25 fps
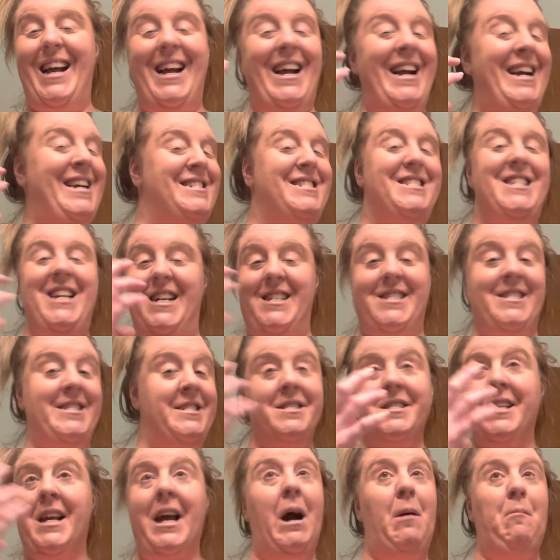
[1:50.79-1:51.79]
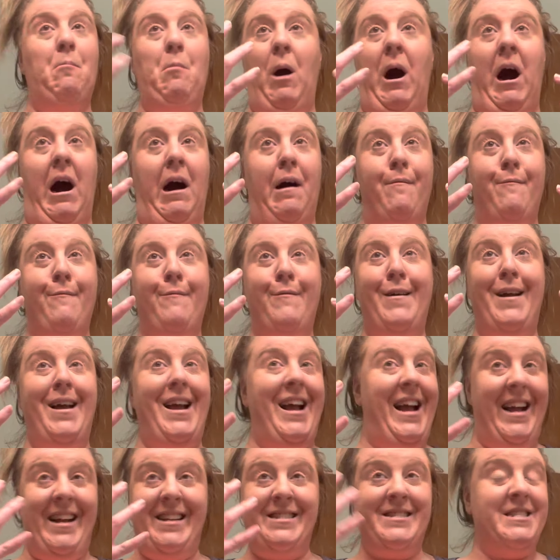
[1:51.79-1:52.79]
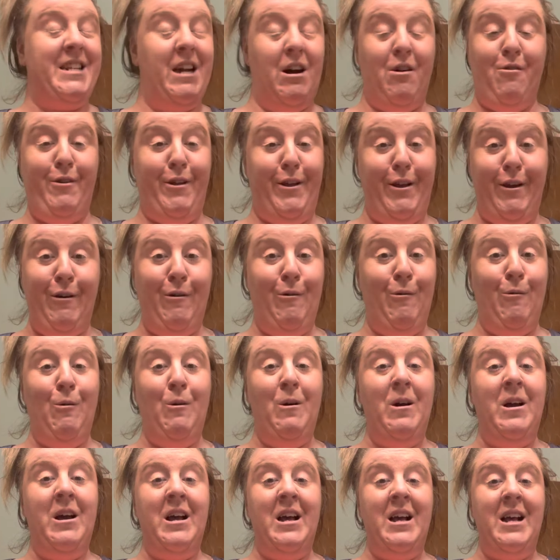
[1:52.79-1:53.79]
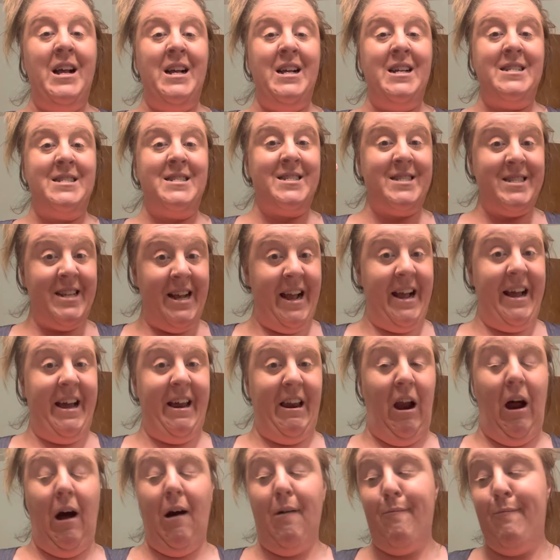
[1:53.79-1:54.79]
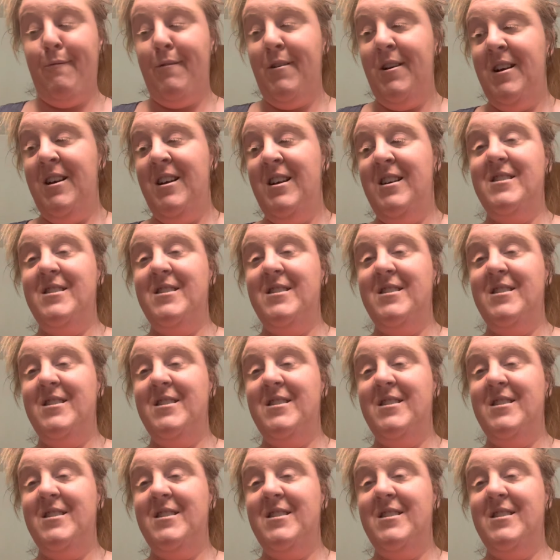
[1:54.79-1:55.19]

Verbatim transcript: it doesn't come off until you take it off.